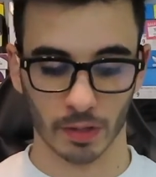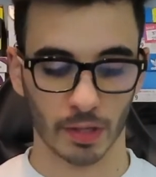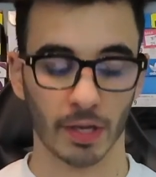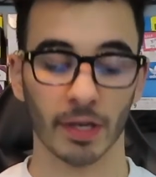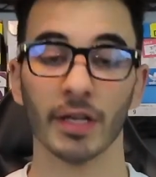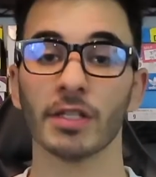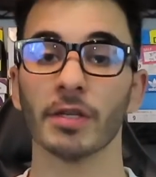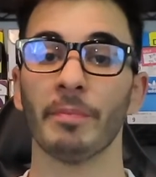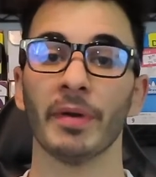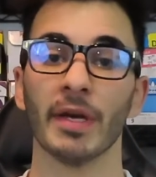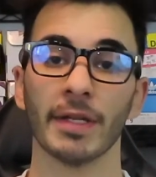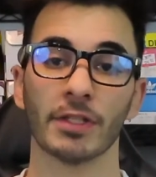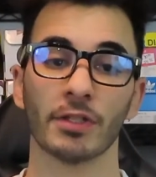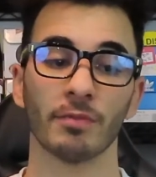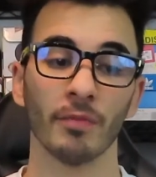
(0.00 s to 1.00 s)
It is a
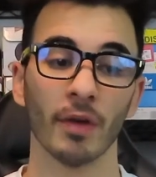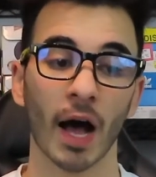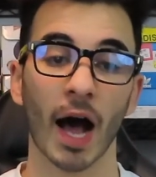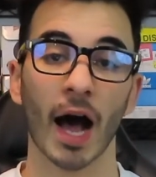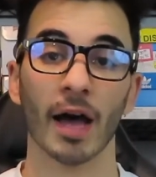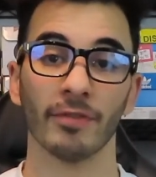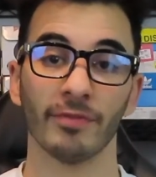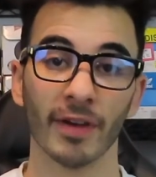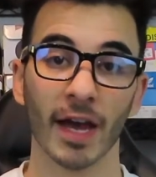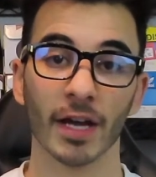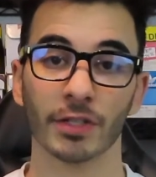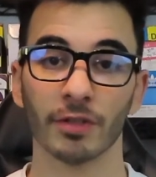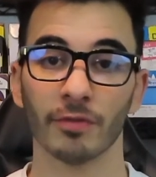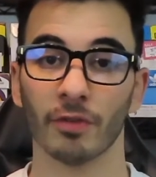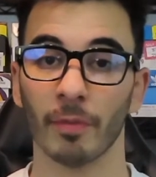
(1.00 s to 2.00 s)
bit high
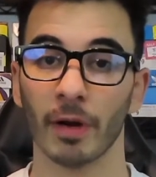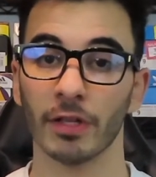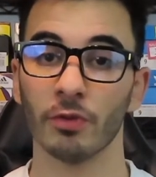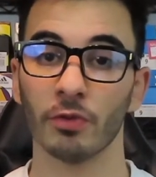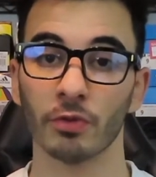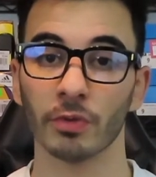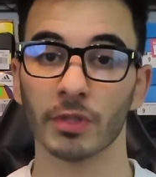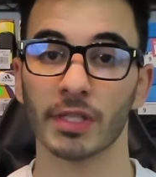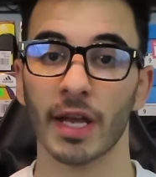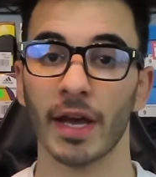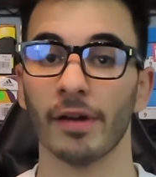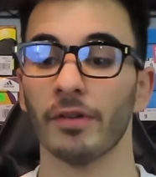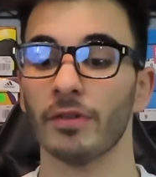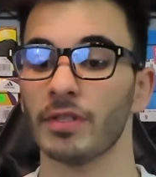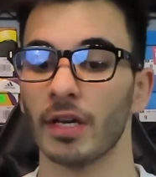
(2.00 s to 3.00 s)
fashion for my usual
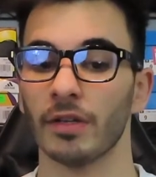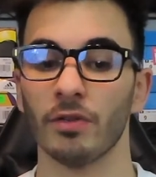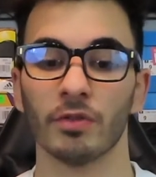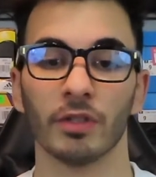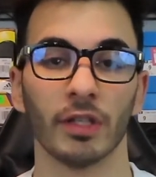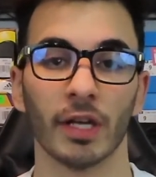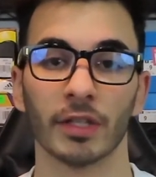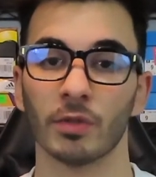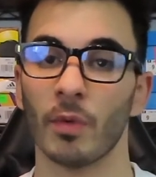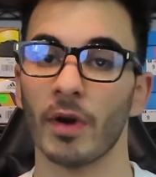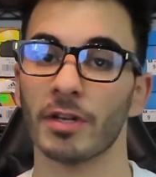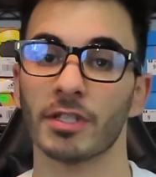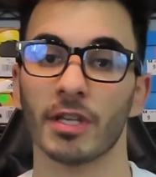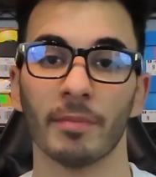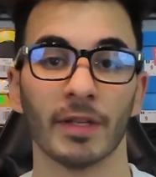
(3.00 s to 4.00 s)
standards. I usually like to
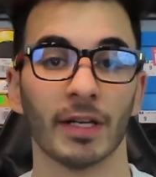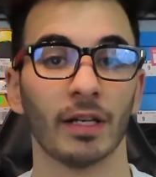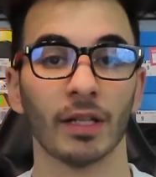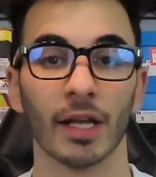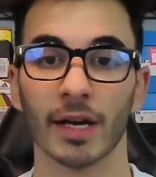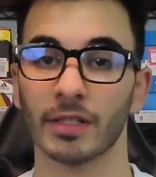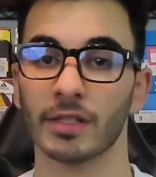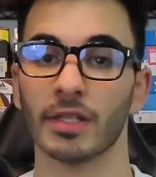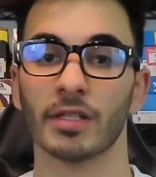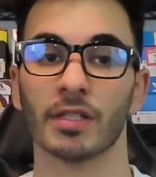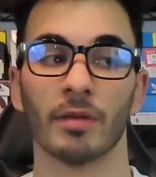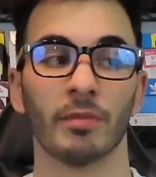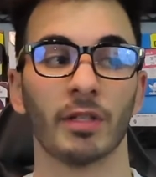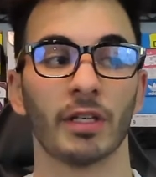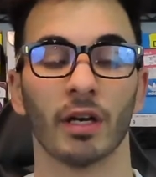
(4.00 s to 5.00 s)
wear something classic,
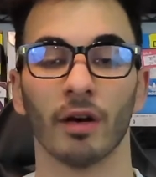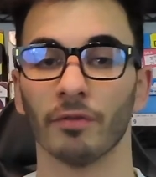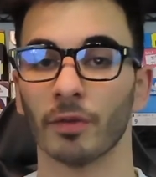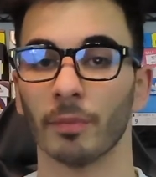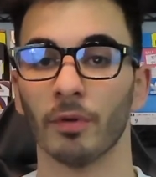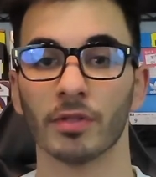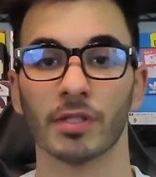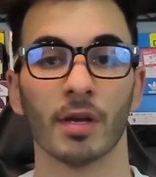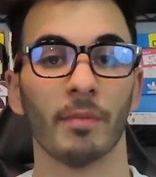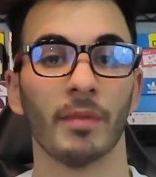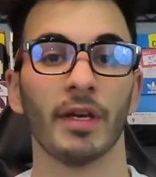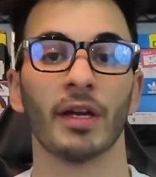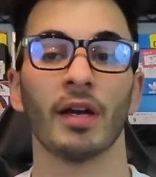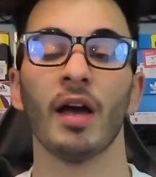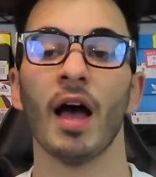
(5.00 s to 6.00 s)
something comfortable,
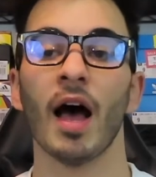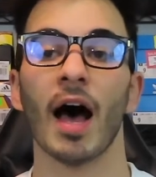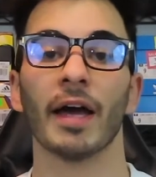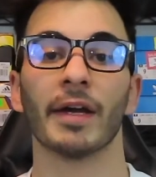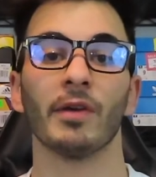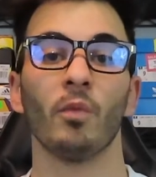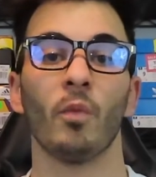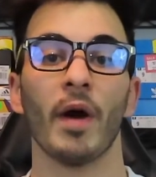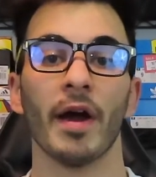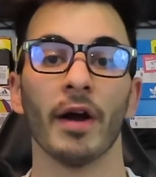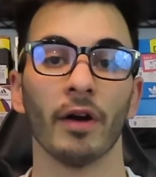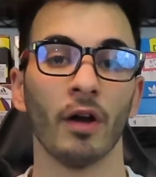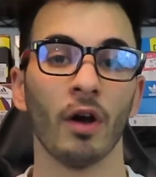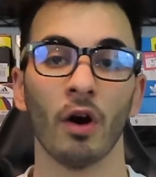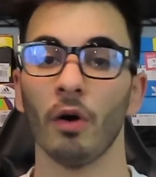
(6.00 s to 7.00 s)
something I can
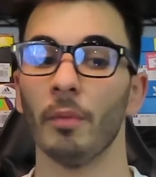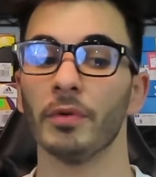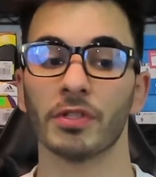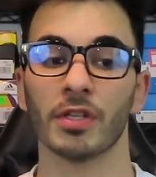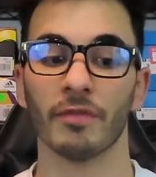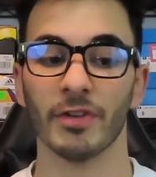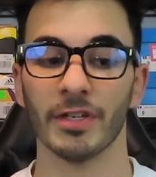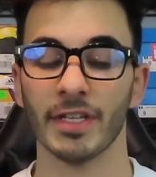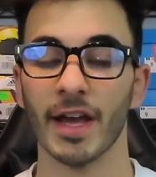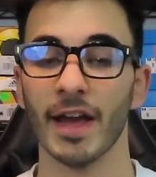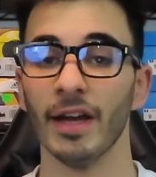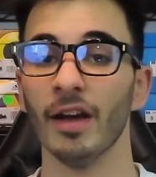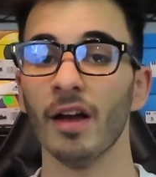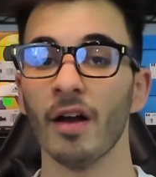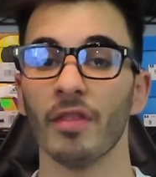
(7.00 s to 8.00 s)
wear almost every
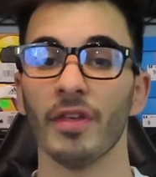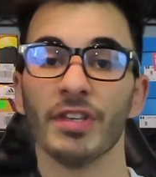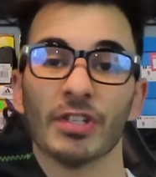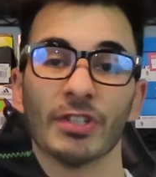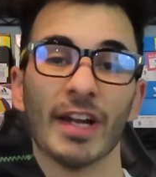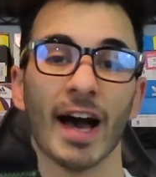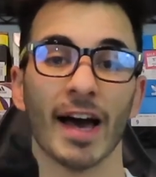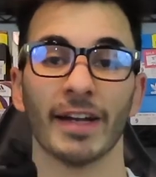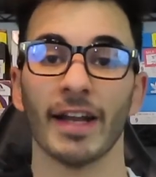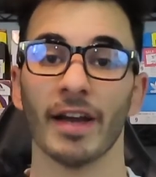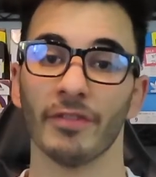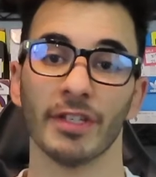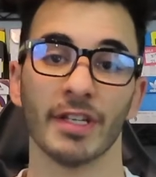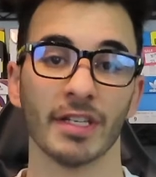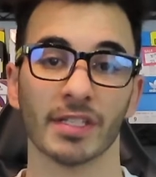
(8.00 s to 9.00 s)
day. These are not an
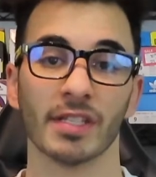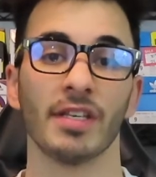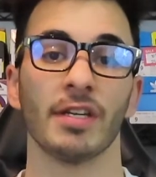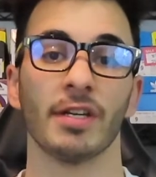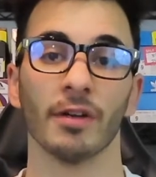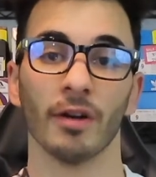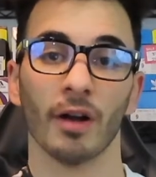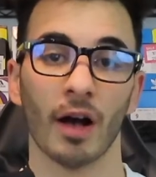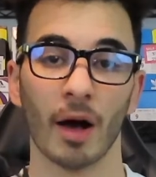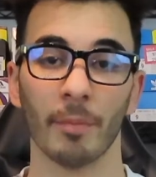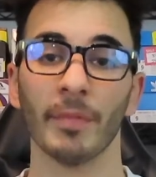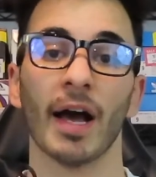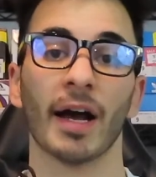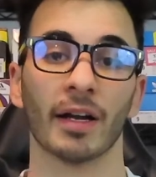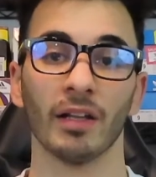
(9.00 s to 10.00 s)
everyday sneaker, I'm
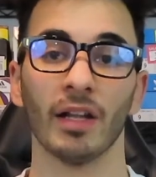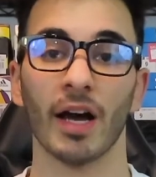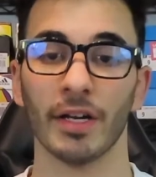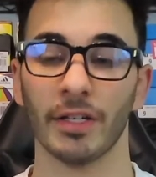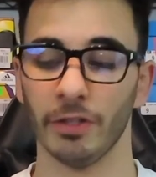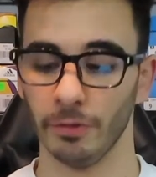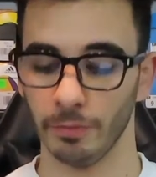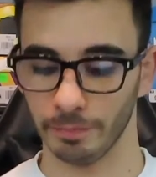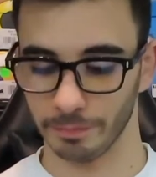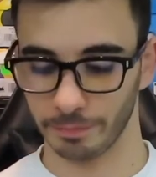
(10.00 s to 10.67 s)
not going to lie to you.